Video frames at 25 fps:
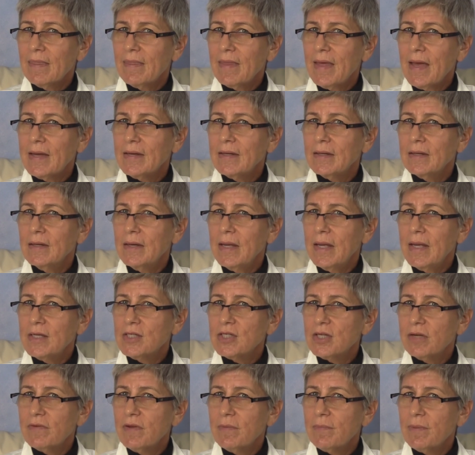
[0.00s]
that an
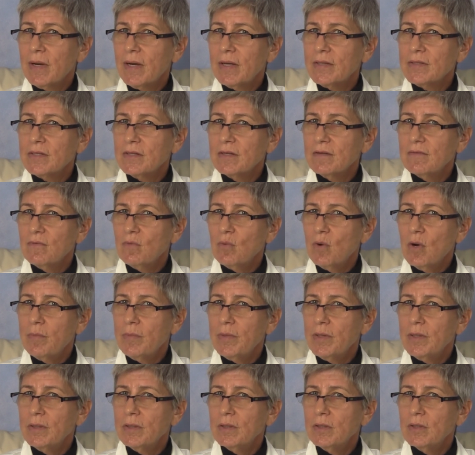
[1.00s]
HIV-positive
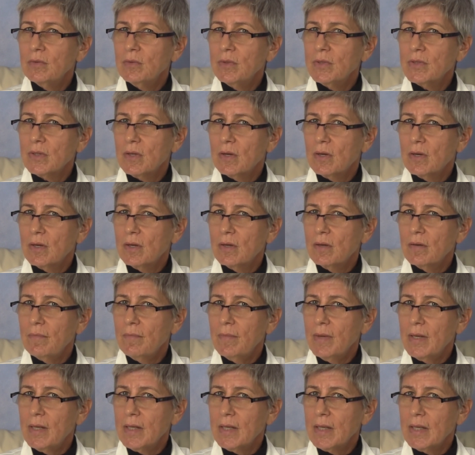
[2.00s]
woman who is on
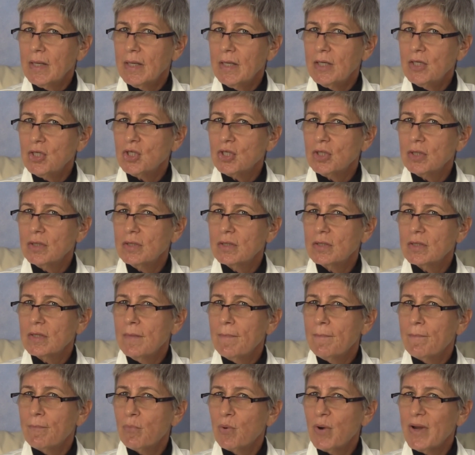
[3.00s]
medications
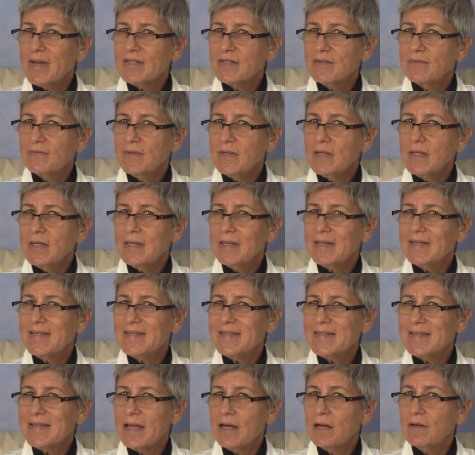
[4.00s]
breastfeed
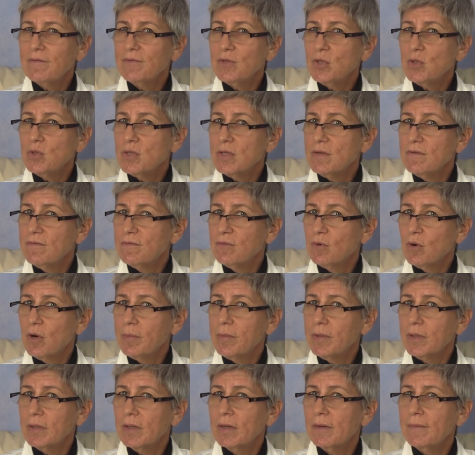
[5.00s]
instead of using
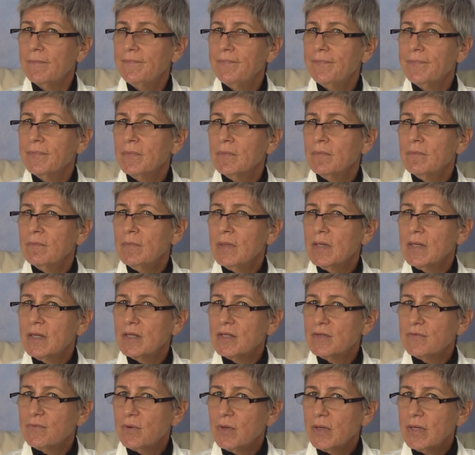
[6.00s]
formula,
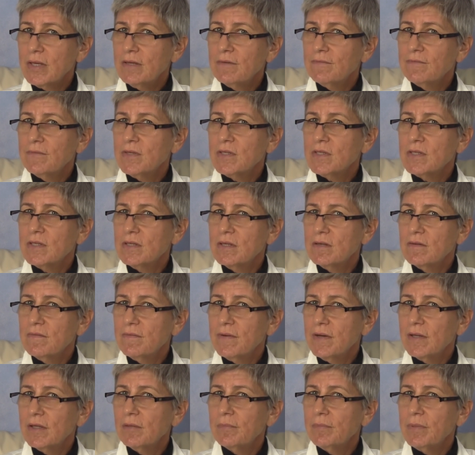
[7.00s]
because for infants in the
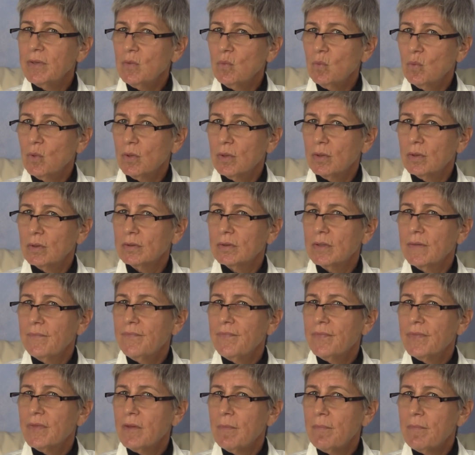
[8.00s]
developing world,
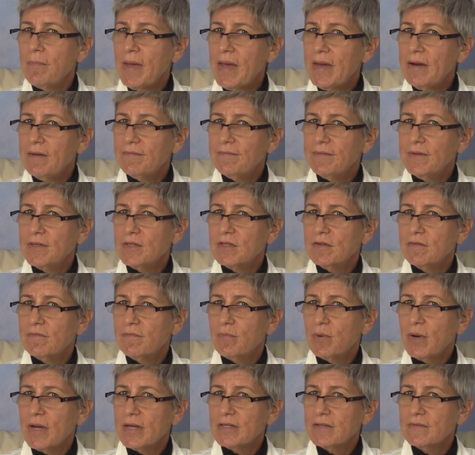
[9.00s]
the benefits of
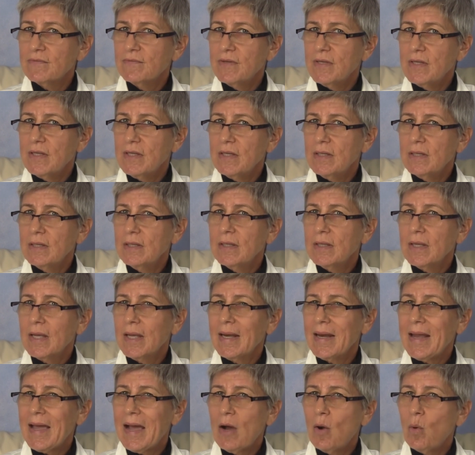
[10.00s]
breastfeeding
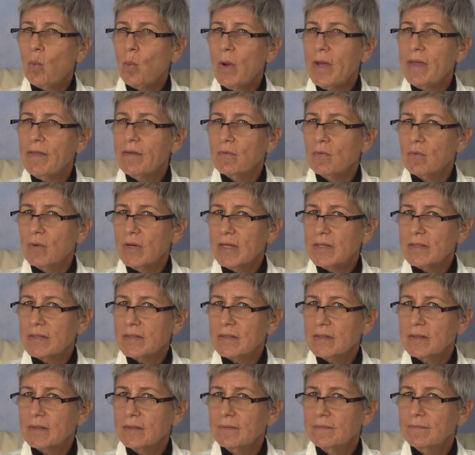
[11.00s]
can outweigh the
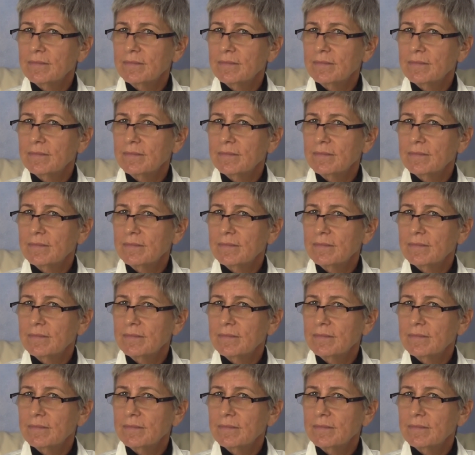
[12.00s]
risk.